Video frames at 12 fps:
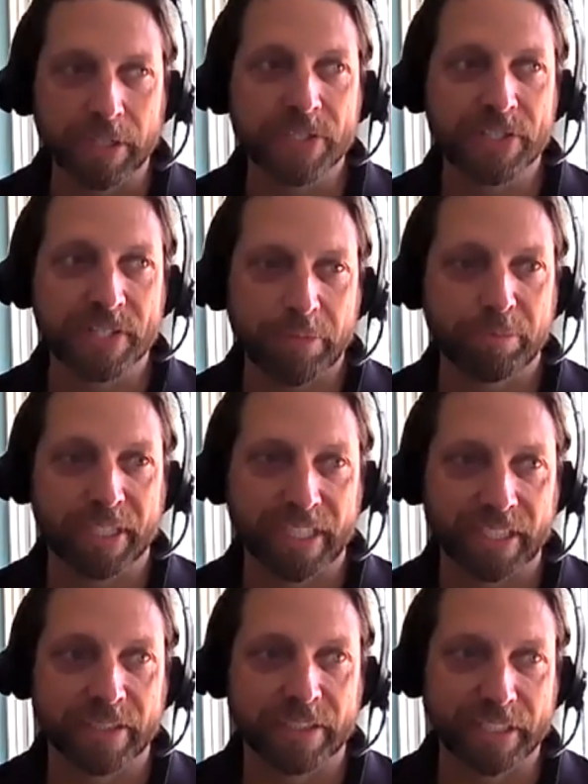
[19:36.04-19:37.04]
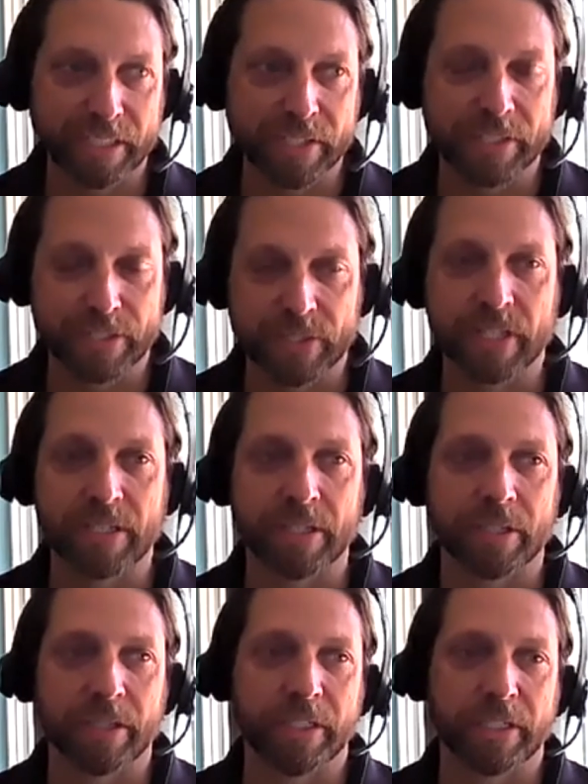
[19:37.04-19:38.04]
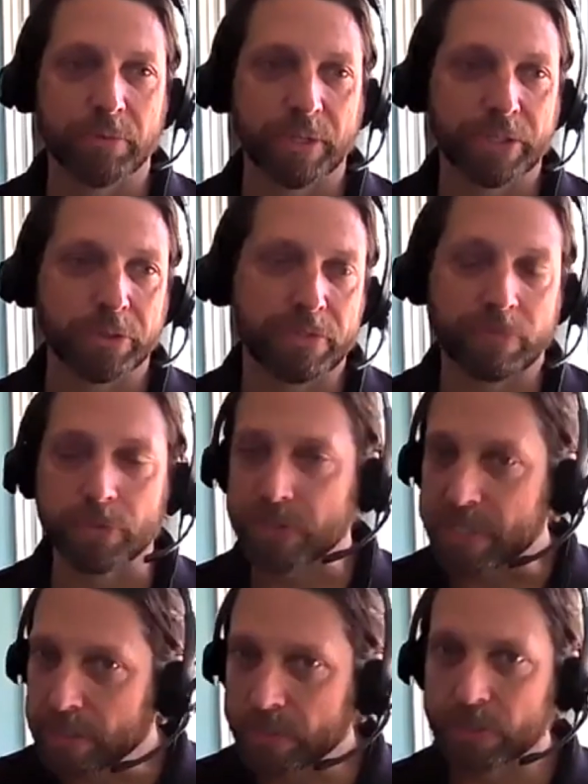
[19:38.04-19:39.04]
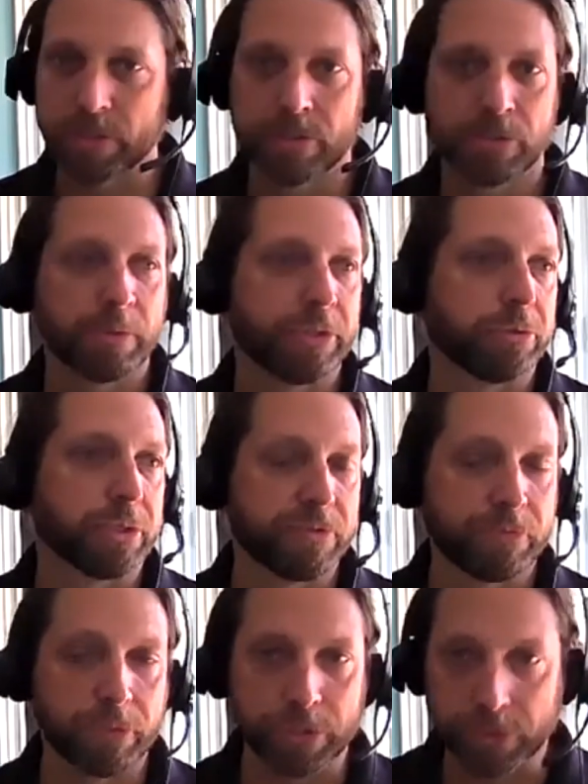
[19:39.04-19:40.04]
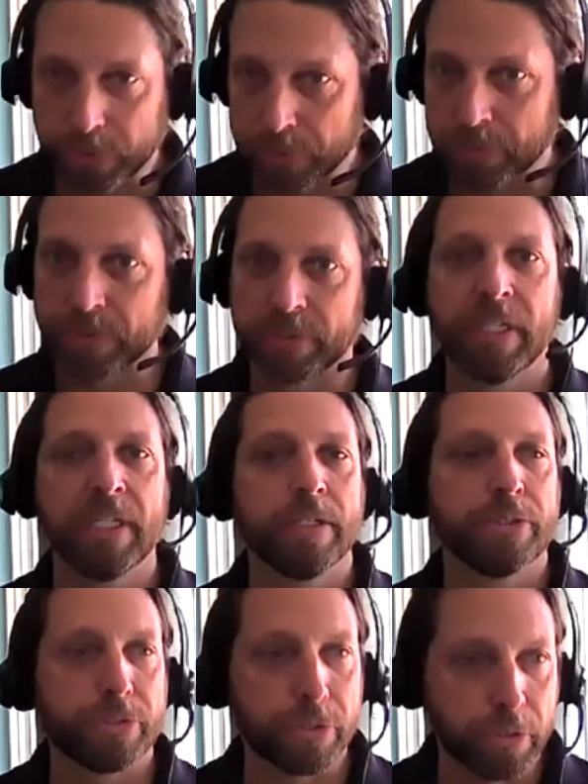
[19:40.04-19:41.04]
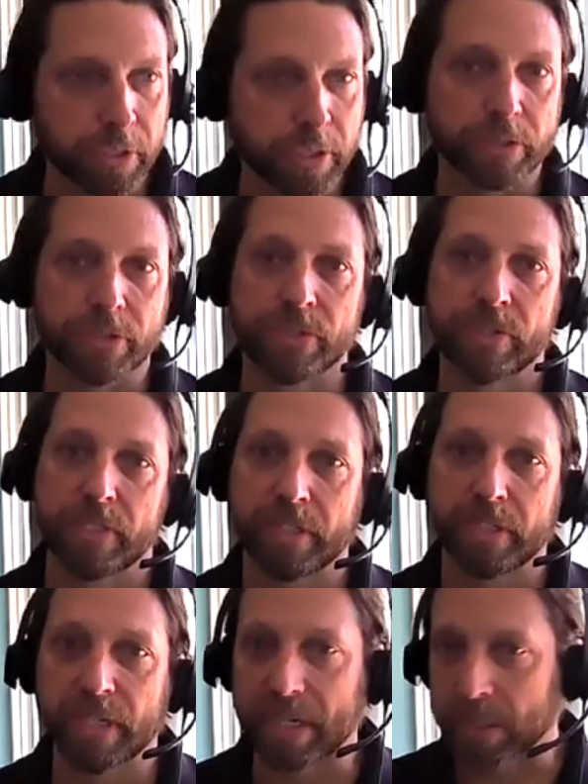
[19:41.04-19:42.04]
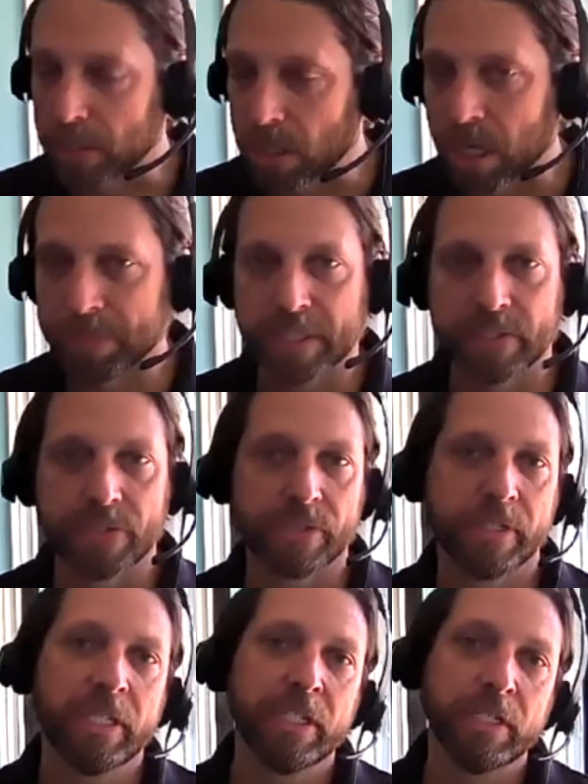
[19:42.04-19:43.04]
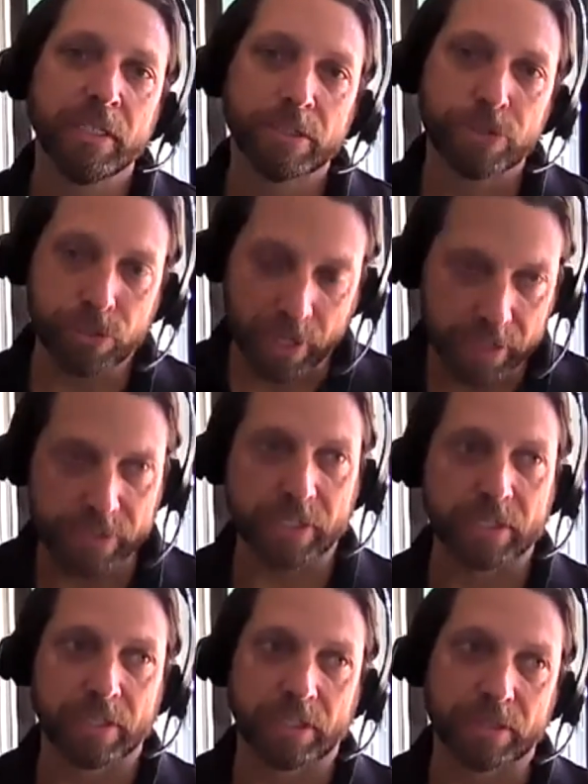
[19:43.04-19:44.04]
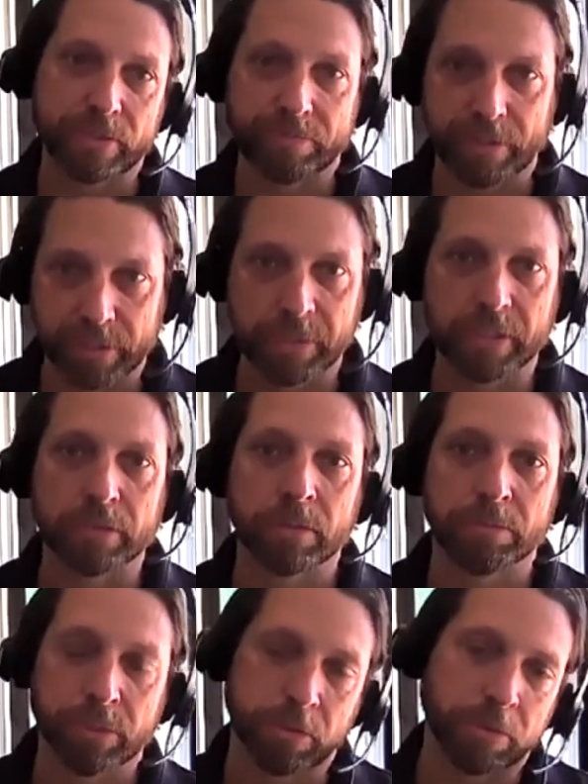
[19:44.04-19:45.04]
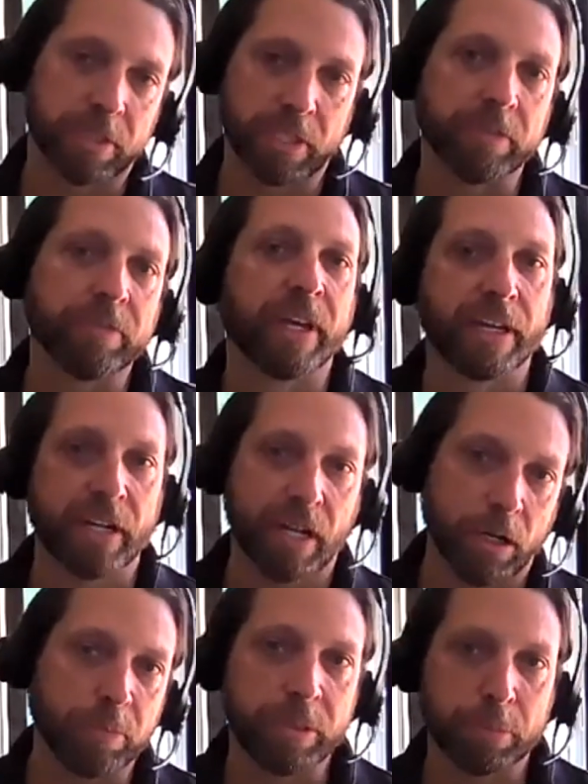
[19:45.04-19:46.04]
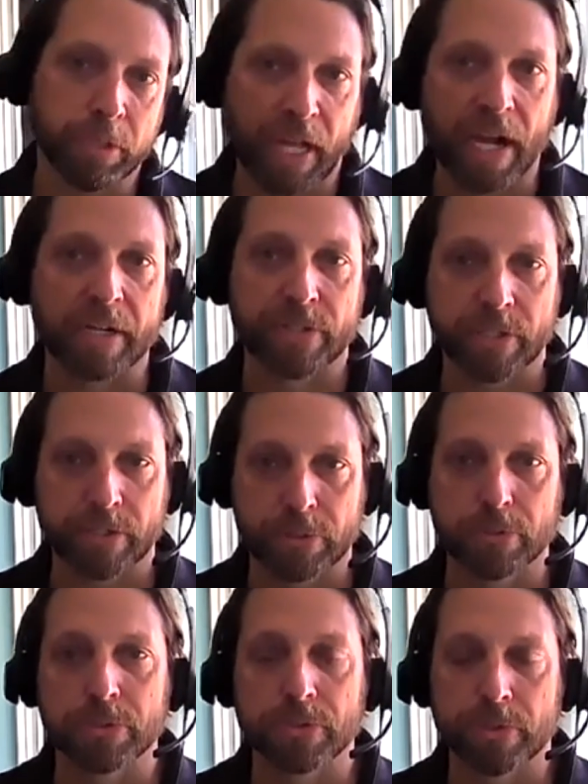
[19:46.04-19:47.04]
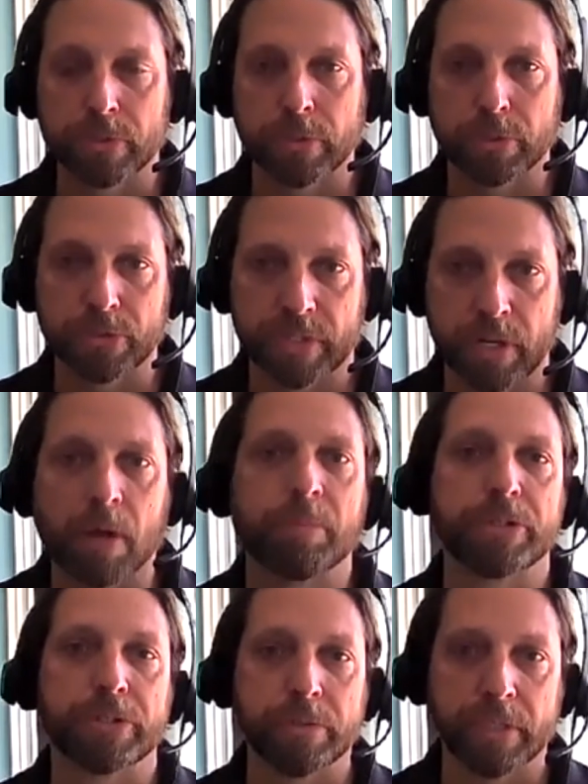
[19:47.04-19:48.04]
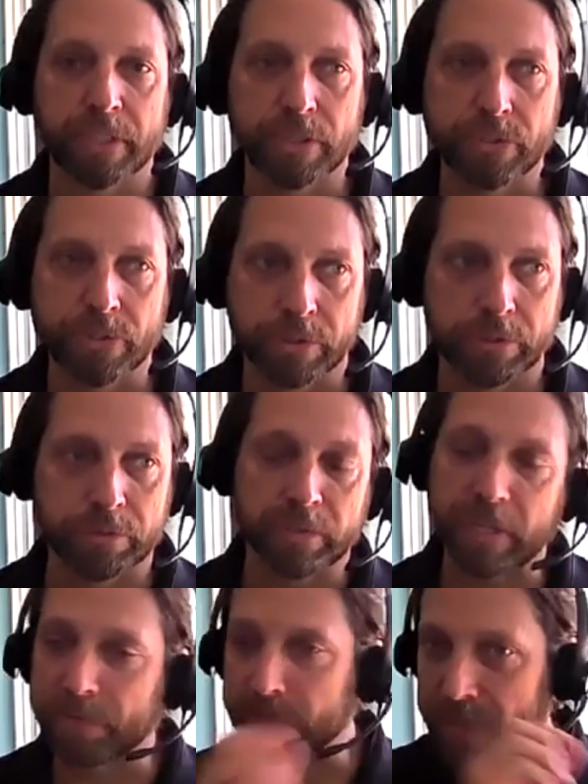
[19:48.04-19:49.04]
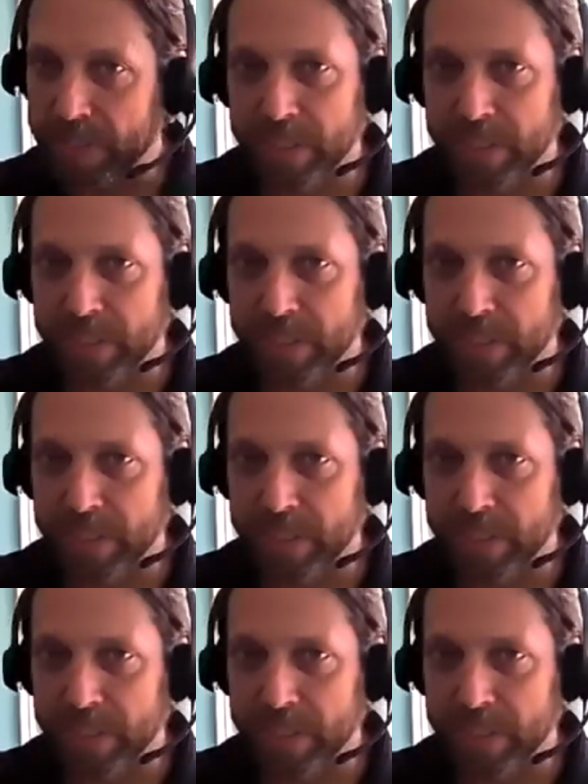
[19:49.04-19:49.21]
city plan that is there, whether it's for seniors, whether it's for youth, students, economics, transit is a fundamental component of that, how people access those opportunities. So every